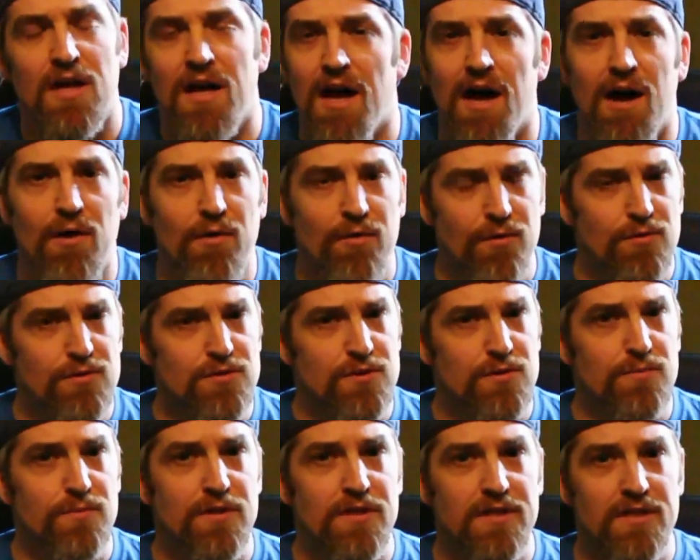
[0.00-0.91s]
how
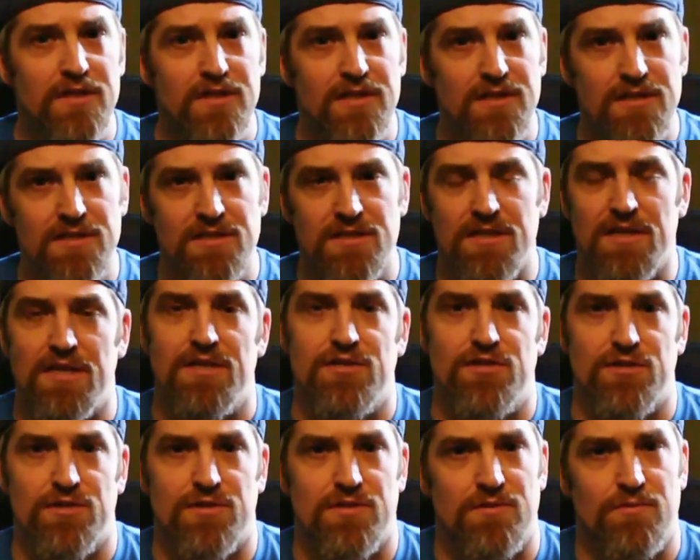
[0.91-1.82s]
noticeable it is, and
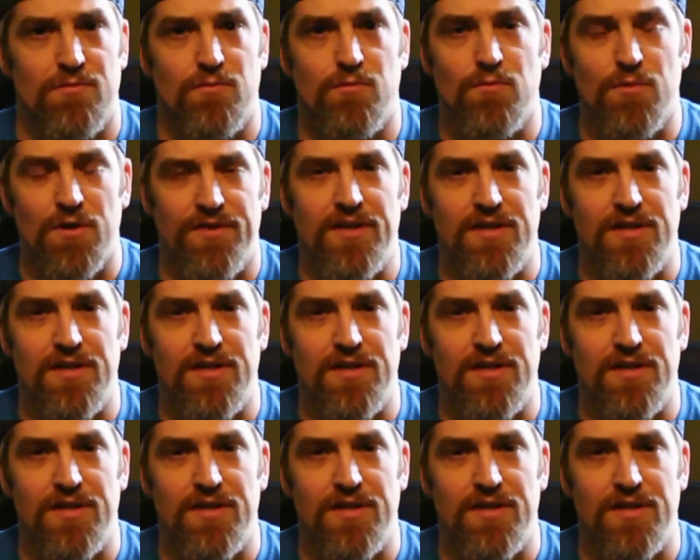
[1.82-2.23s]
just what